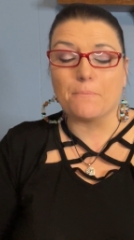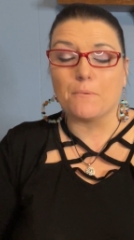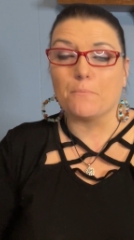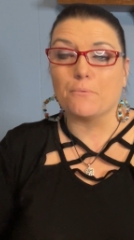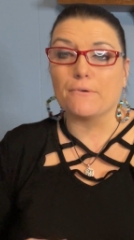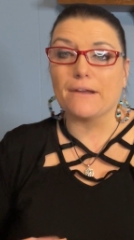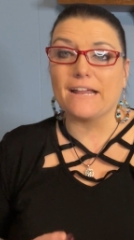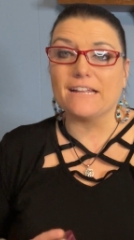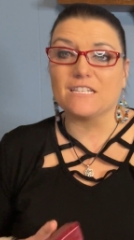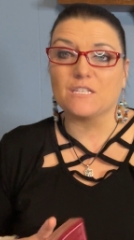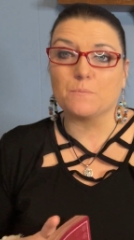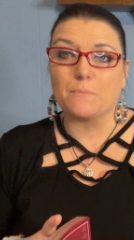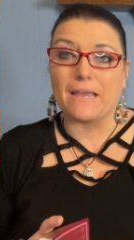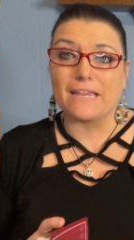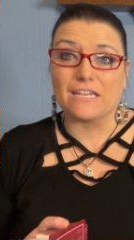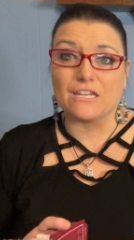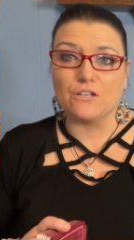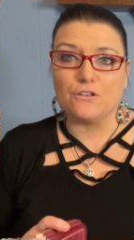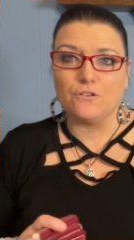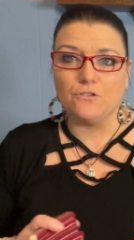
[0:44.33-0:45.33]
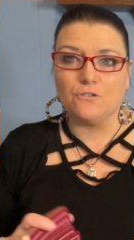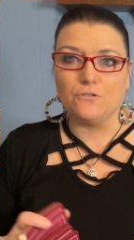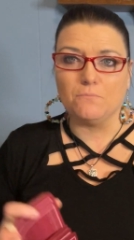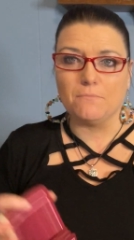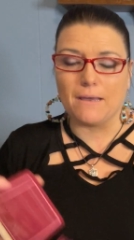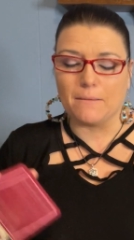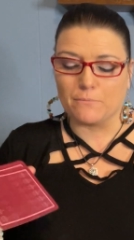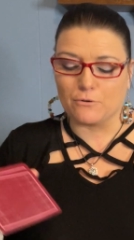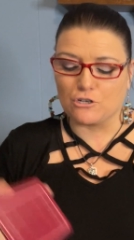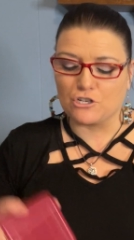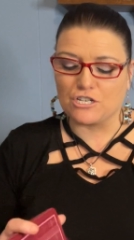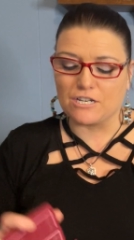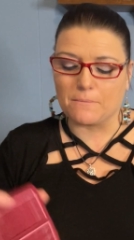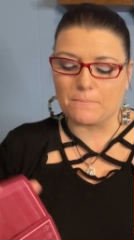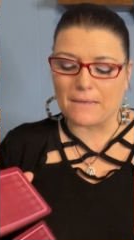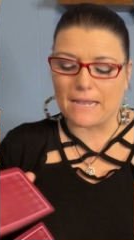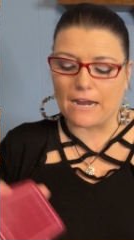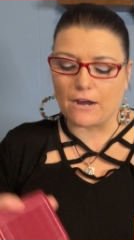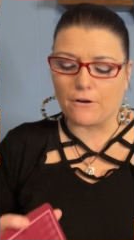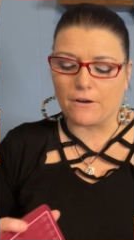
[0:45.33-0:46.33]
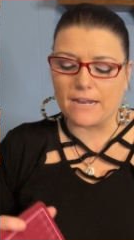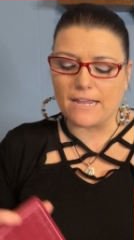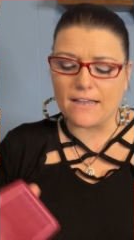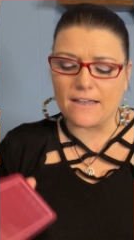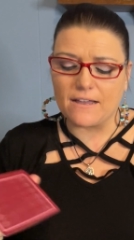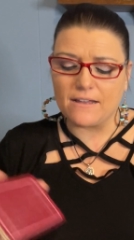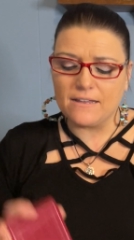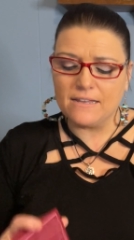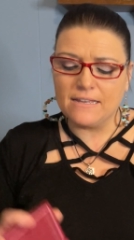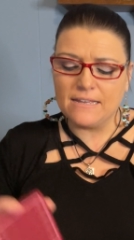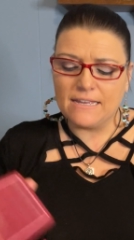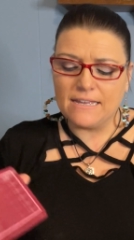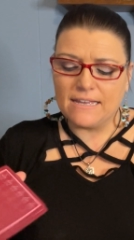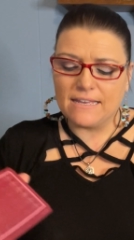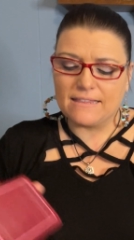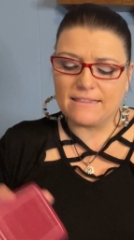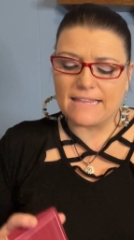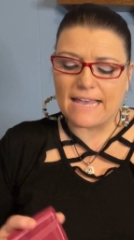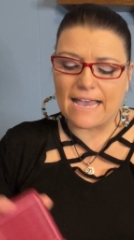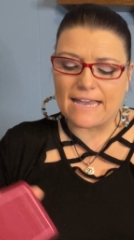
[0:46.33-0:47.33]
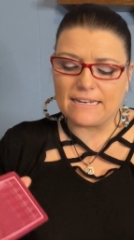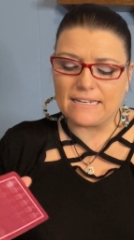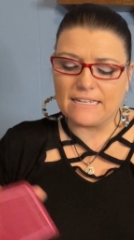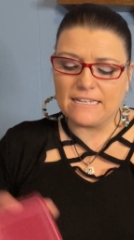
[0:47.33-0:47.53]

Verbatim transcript: a brand spanking new membership area. That